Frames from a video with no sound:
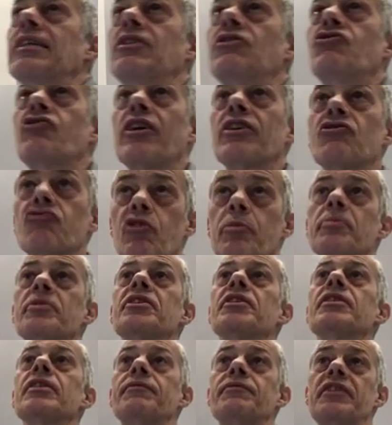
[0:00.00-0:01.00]

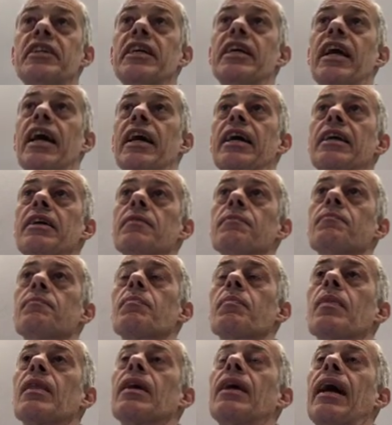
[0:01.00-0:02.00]
transcription of DNA.
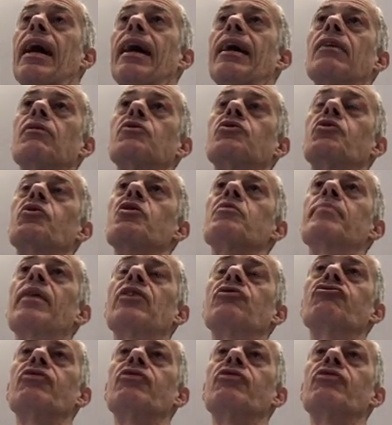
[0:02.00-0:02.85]
And I was talking about